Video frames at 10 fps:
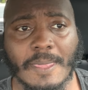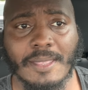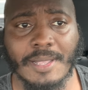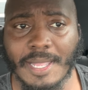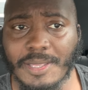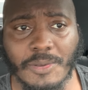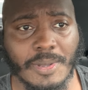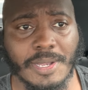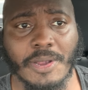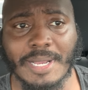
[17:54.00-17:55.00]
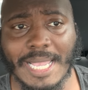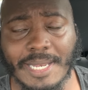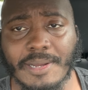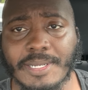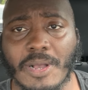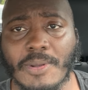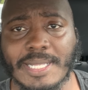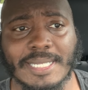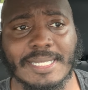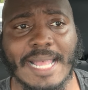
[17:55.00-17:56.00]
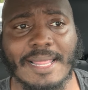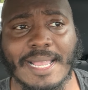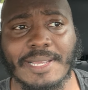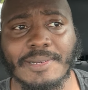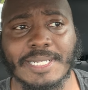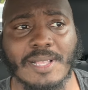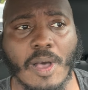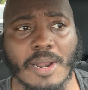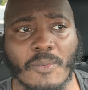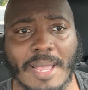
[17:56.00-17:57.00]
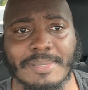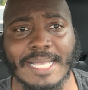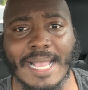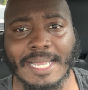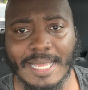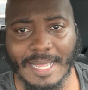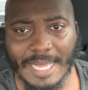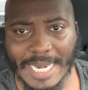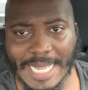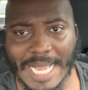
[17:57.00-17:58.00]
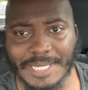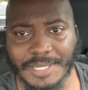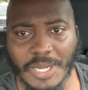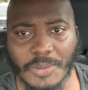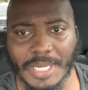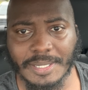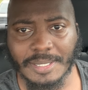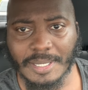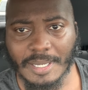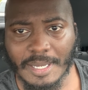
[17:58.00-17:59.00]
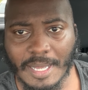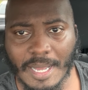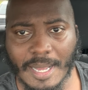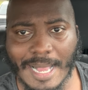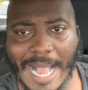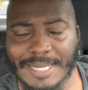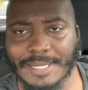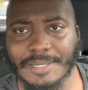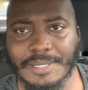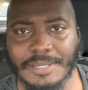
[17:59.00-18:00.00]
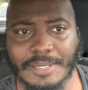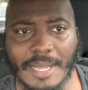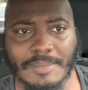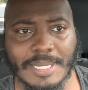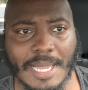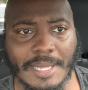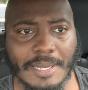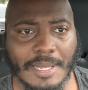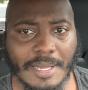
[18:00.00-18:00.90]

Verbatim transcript: You get you you're getting your tokens. It's not like you're just on a website and they got your tokens uh, hostage. You know what I'm saying?